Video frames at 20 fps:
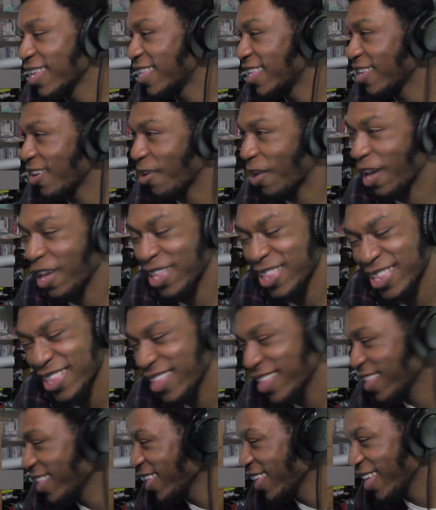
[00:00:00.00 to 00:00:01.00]
yo,
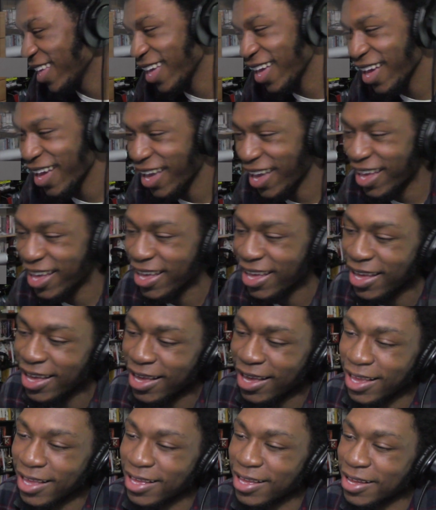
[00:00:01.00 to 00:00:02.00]

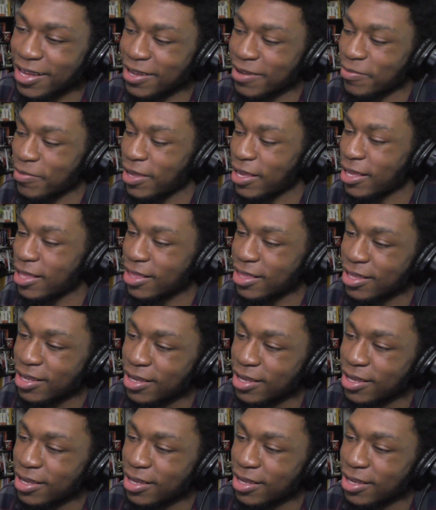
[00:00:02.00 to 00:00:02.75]
oh man.